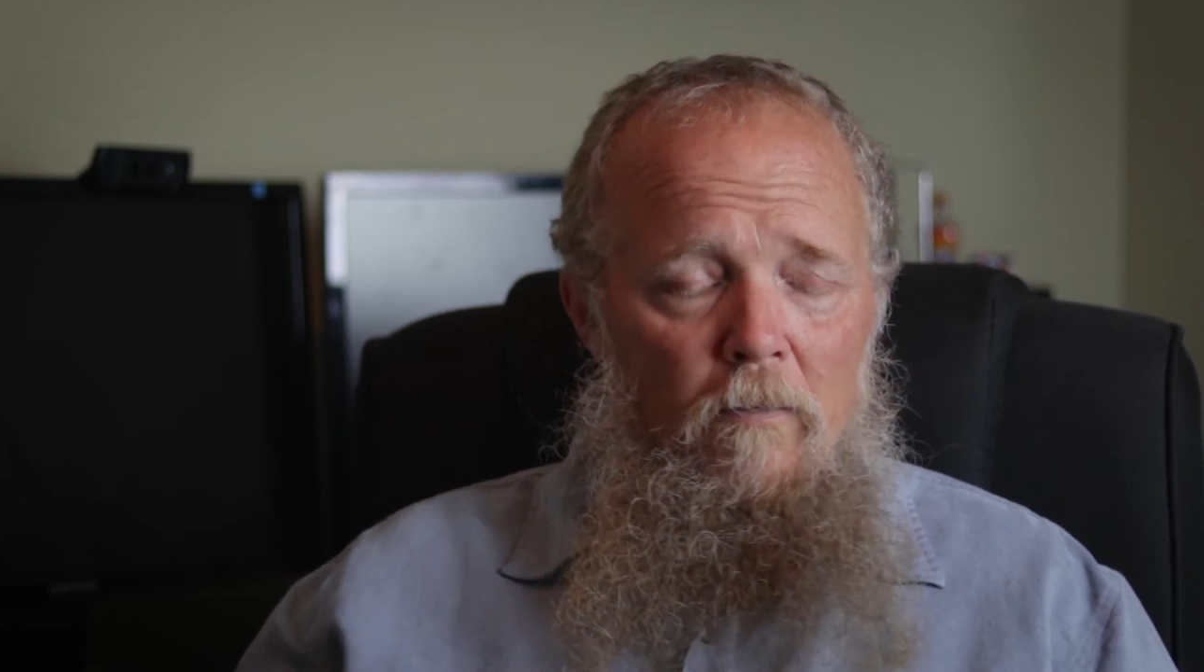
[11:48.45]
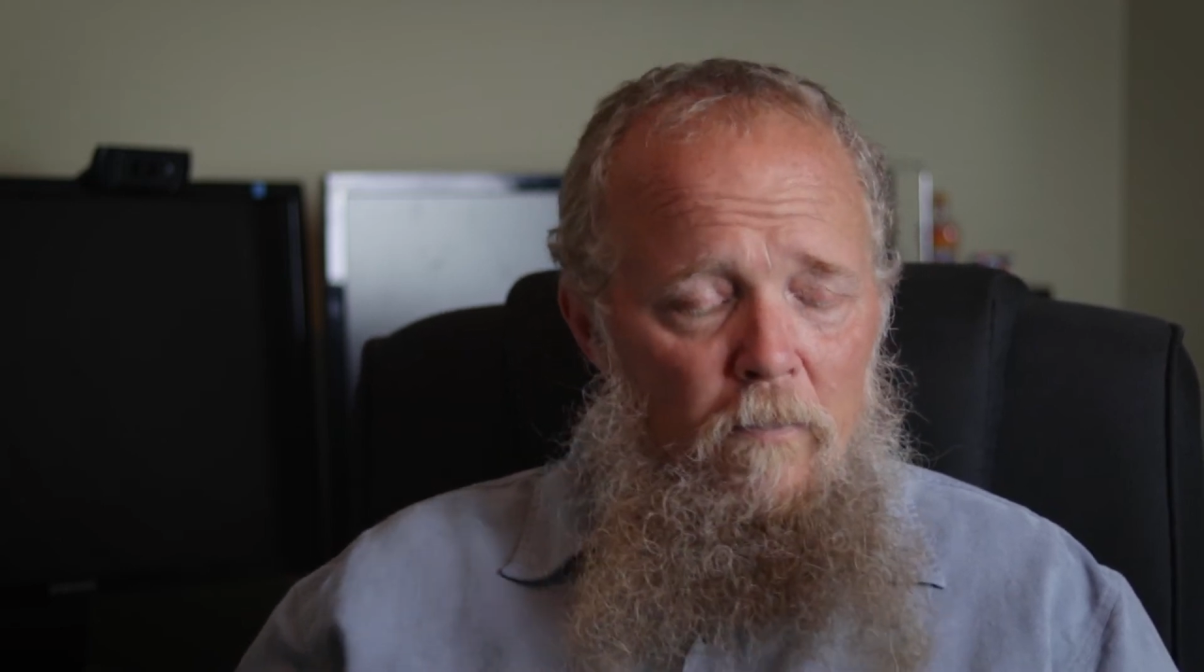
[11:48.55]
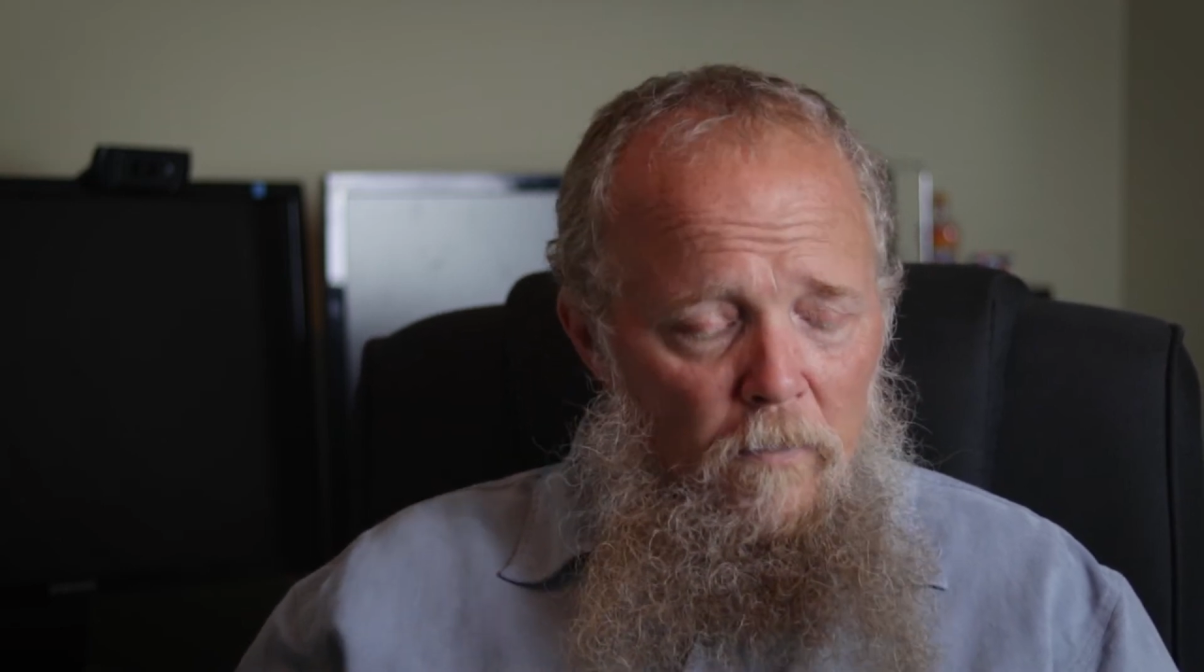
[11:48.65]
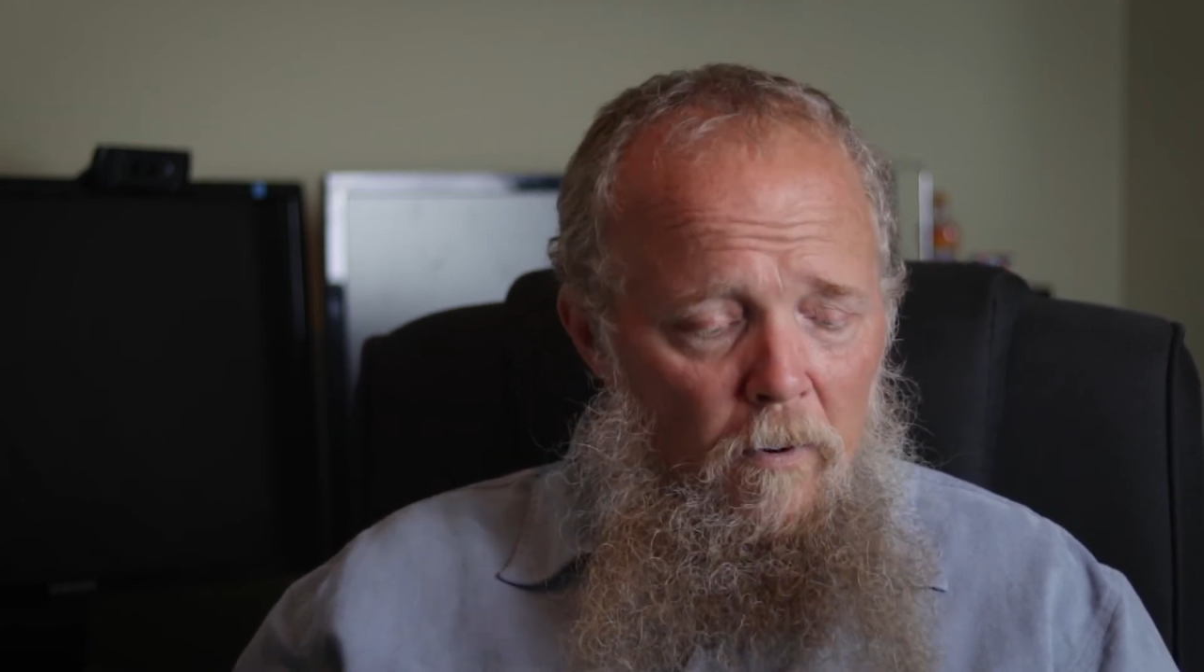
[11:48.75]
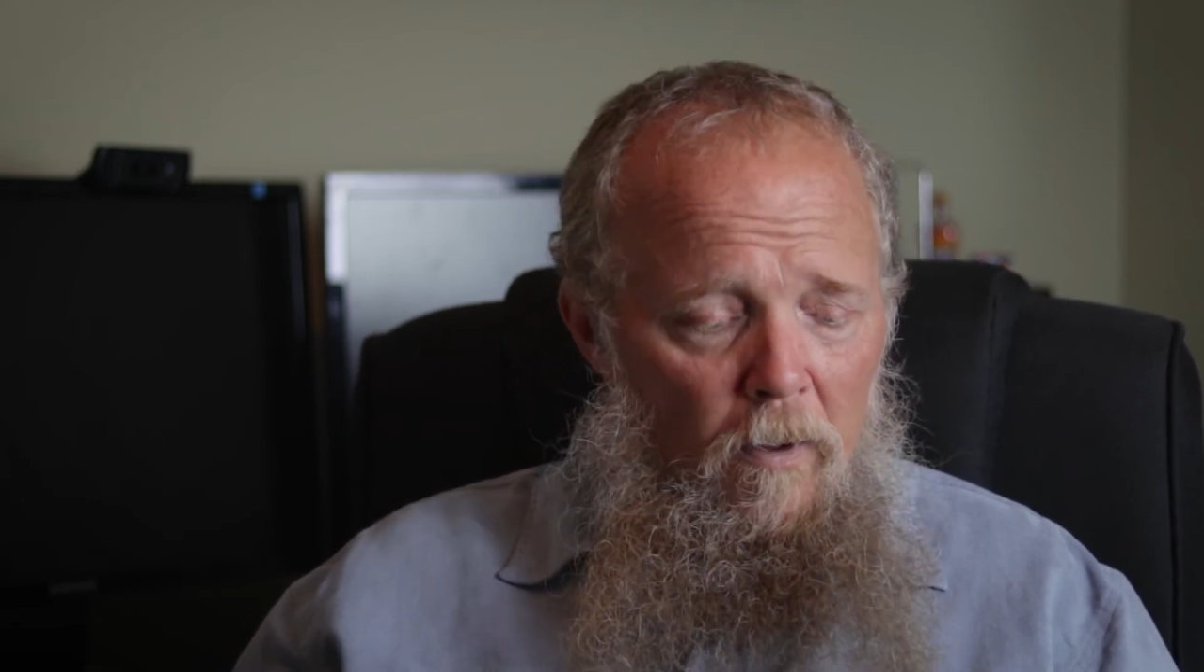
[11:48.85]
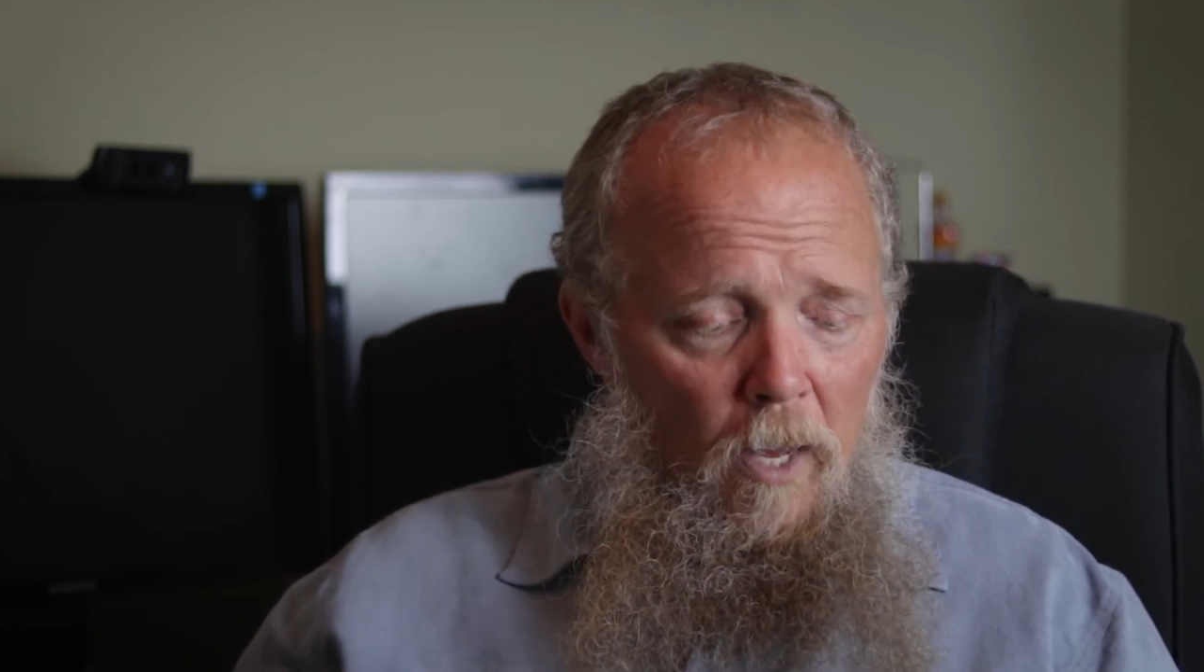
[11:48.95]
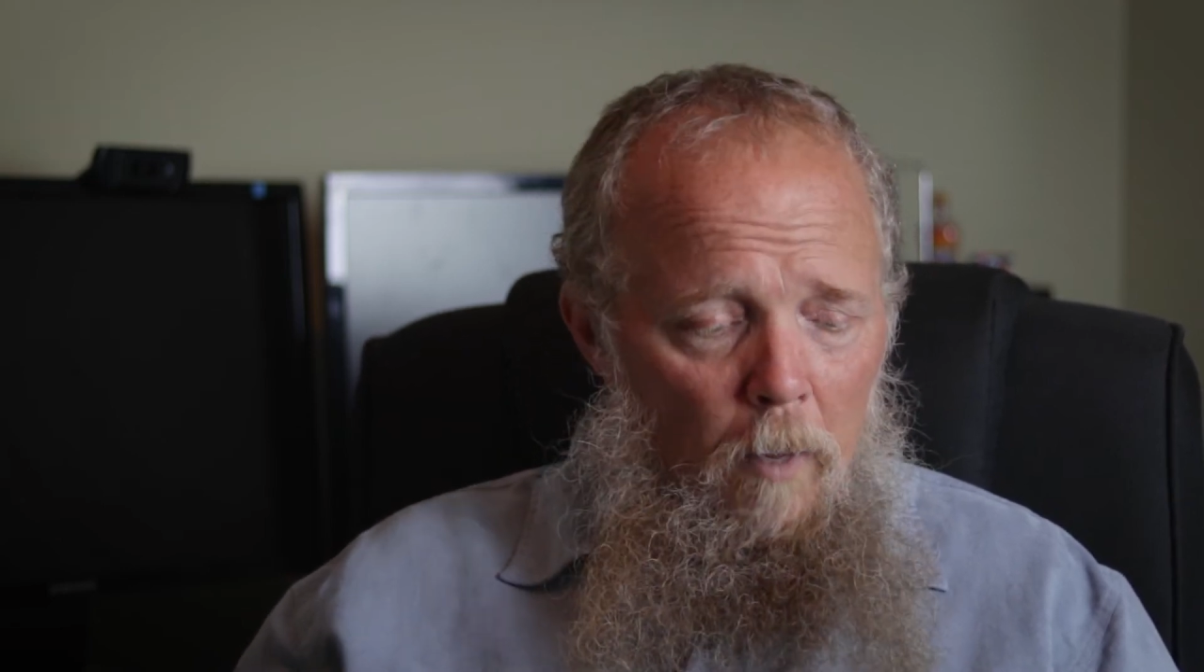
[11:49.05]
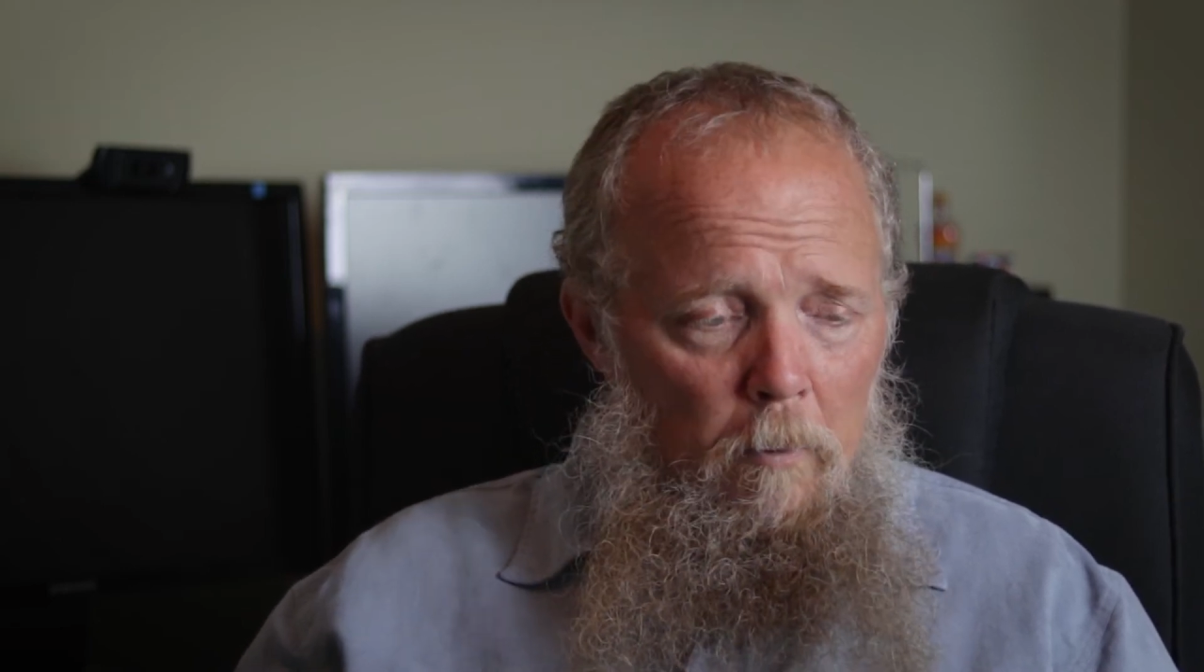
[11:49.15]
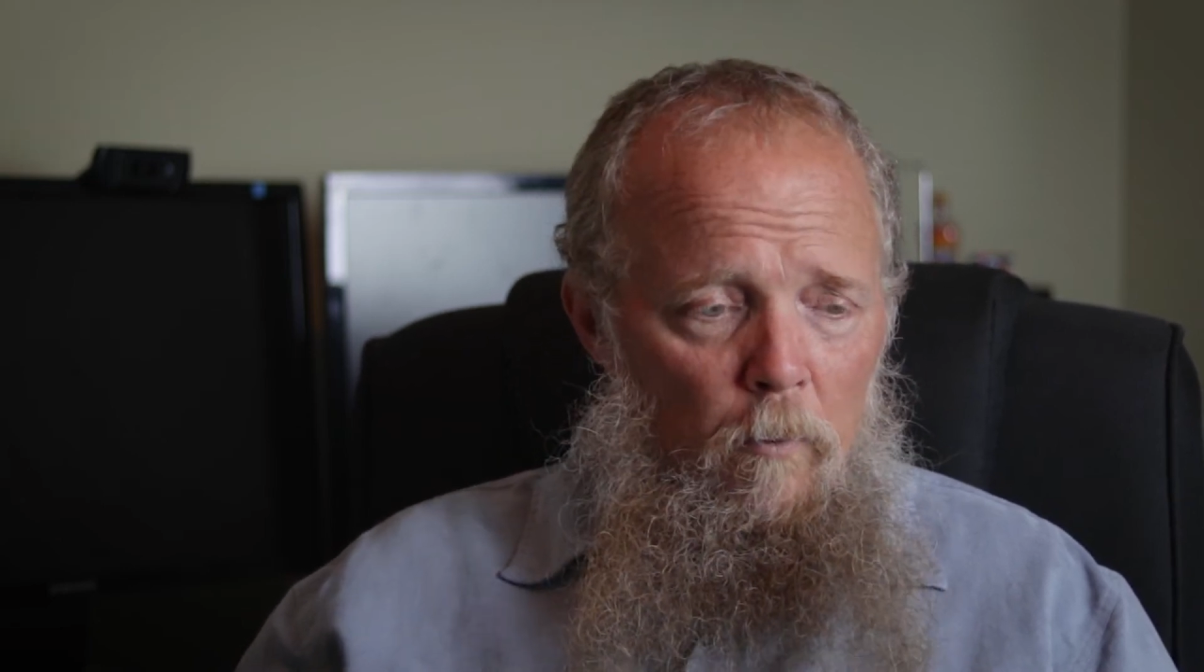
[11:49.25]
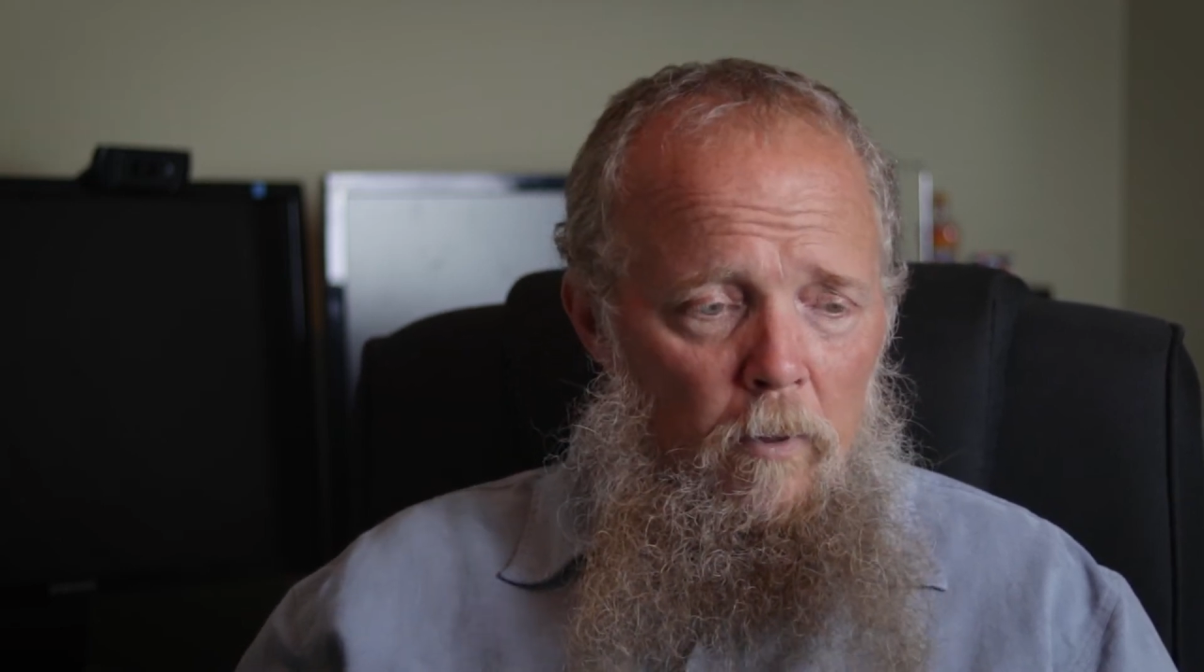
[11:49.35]
I'm very
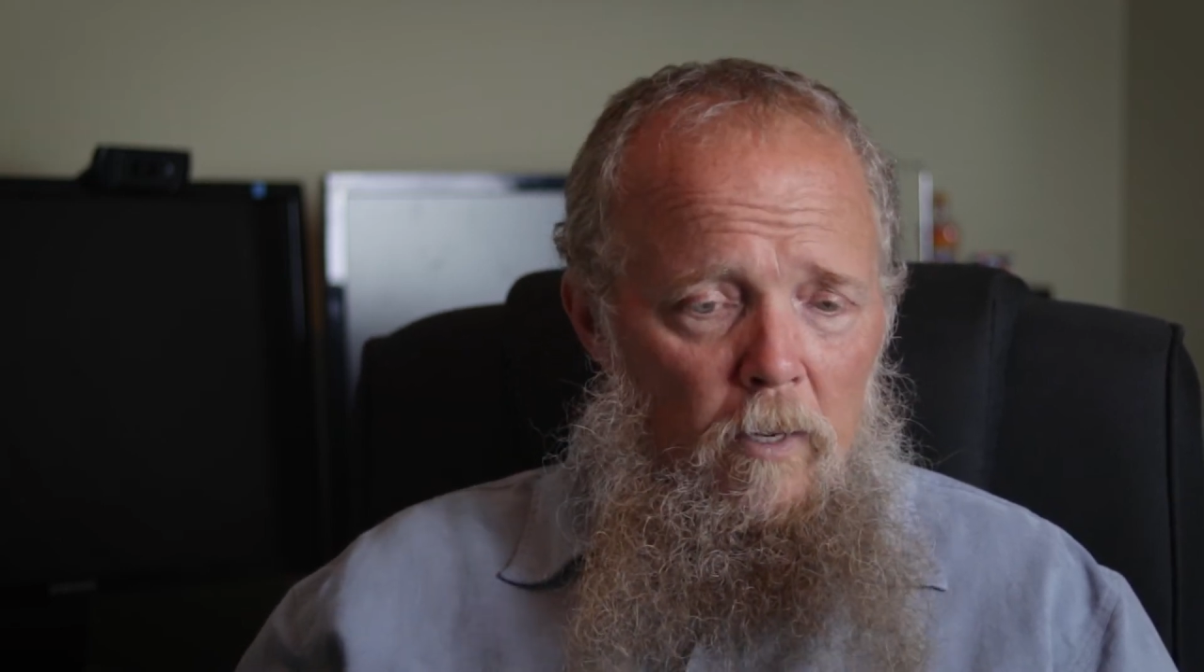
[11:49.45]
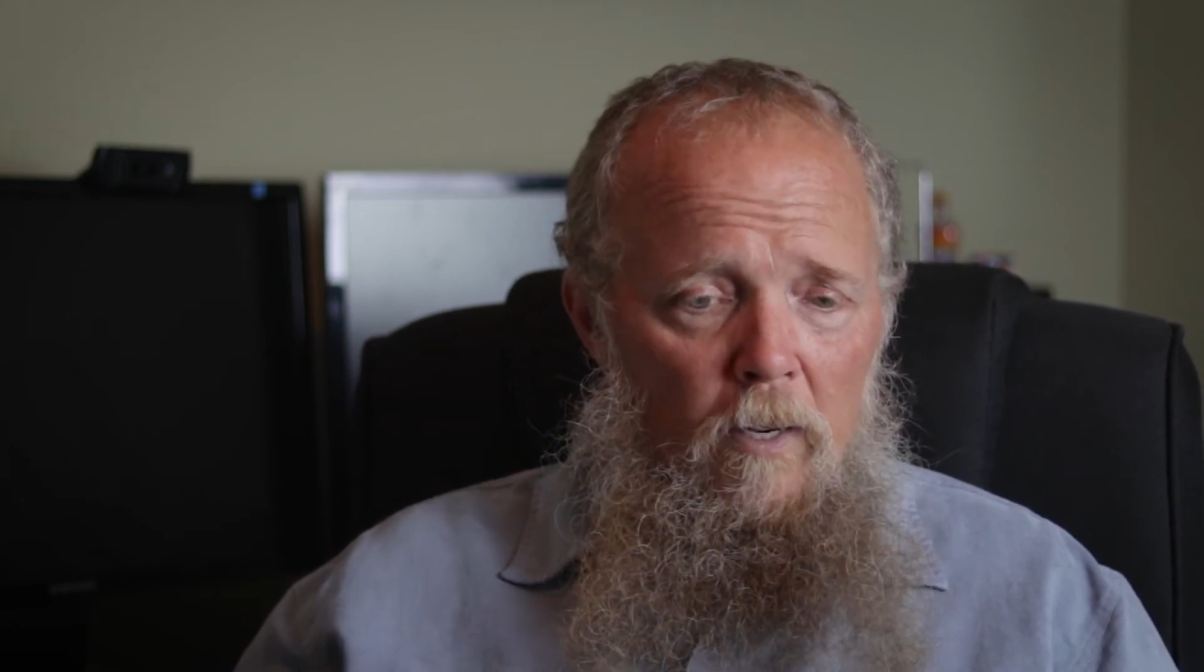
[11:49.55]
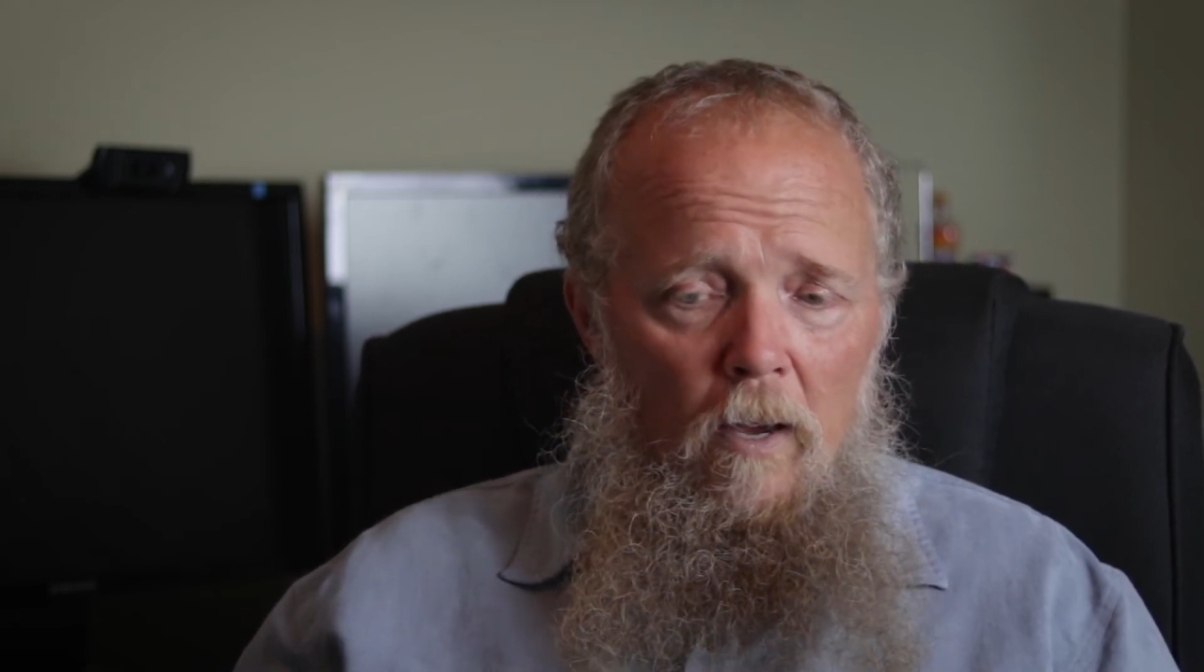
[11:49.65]
happy with it.